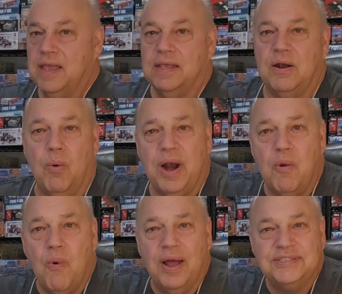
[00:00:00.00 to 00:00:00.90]
You know what I
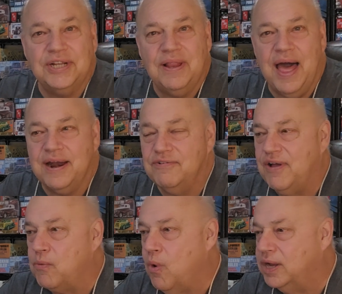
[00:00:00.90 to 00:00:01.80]
watch a lot of?
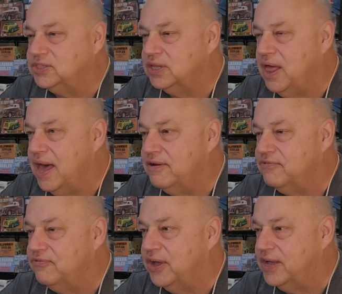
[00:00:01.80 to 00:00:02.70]
I watch a lot
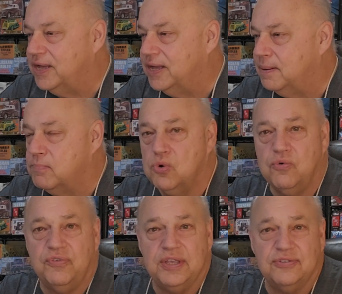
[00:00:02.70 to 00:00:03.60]
of
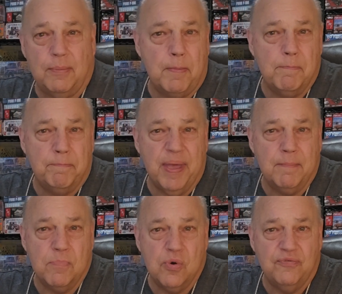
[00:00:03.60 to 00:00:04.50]
movies. I'm a
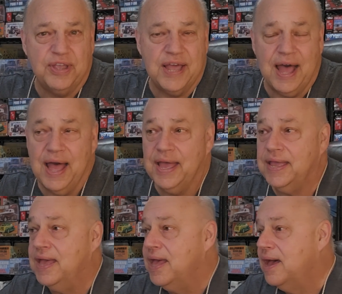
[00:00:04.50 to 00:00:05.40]
big movie
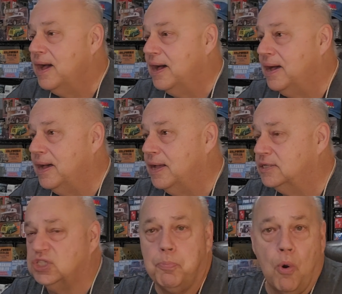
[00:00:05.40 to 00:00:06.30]
guy.
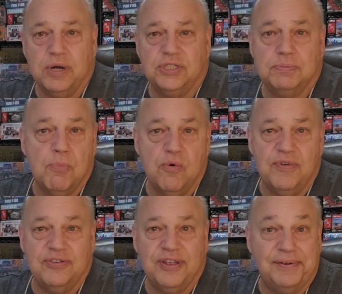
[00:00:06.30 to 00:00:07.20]
Sports,
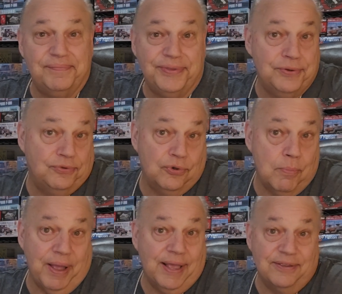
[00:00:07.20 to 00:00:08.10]
movies, and
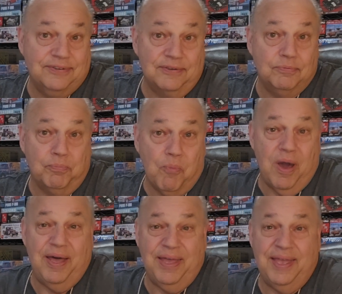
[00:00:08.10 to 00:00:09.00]
YouTube, I guess, is,
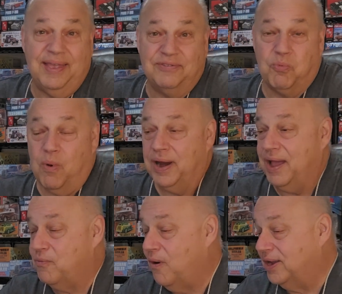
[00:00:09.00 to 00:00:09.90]
is what
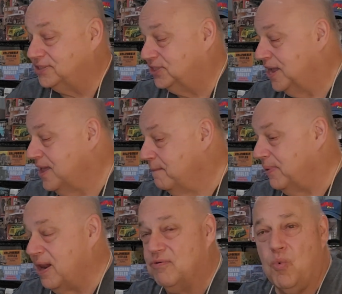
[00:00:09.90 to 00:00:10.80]
I watch.
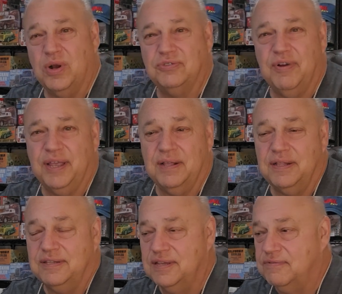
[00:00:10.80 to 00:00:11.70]
But I don't watch
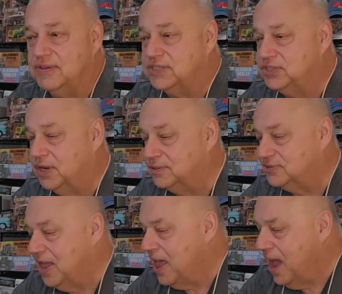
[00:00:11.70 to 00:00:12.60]
regular TV shows.